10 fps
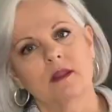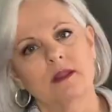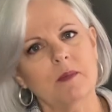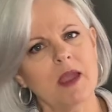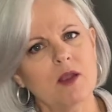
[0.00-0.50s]

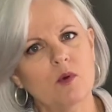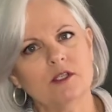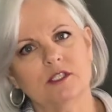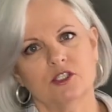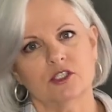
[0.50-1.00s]
They make
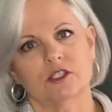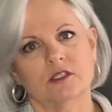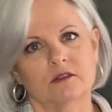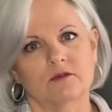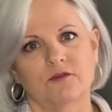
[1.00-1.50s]
ones that just
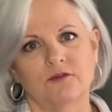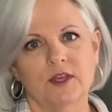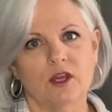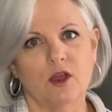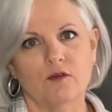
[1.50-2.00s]

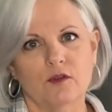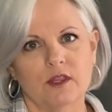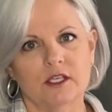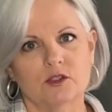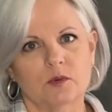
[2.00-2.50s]
fit over
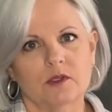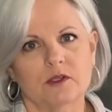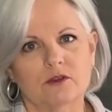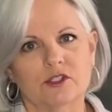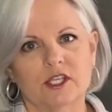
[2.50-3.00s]
this with
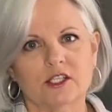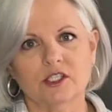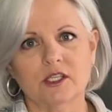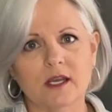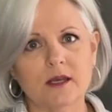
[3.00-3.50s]
little
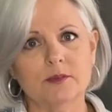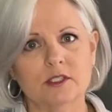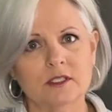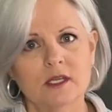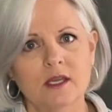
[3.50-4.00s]
suction
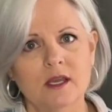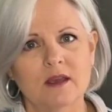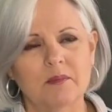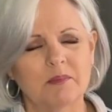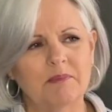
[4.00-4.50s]
cups,
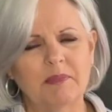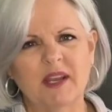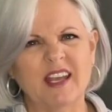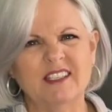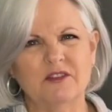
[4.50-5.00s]
but
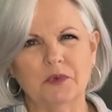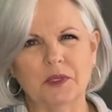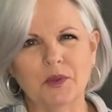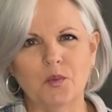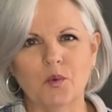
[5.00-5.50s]
I didn't
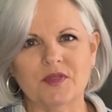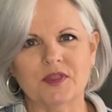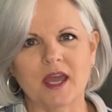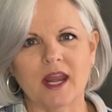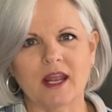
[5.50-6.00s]
really want
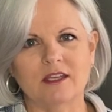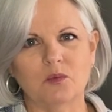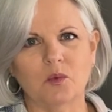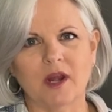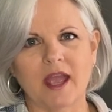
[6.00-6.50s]
that. I didn't
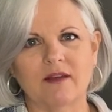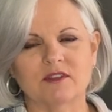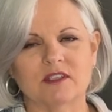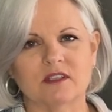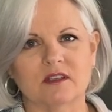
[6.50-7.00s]
want to have
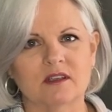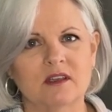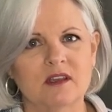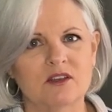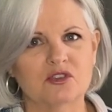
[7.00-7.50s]
to
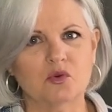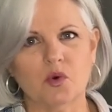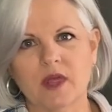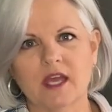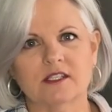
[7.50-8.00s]
store
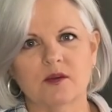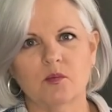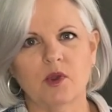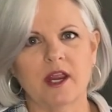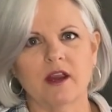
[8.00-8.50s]
that
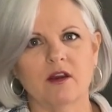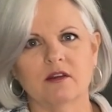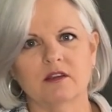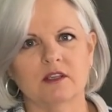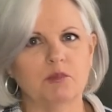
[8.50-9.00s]
somewhere
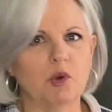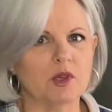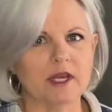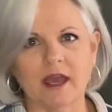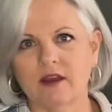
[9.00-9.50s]
and then pull
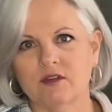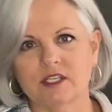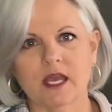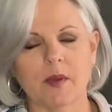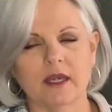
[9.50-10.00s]
it out every
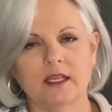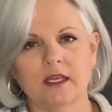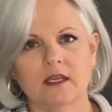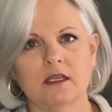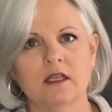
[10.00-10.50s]
time I need
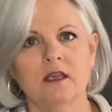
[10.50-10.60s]
it.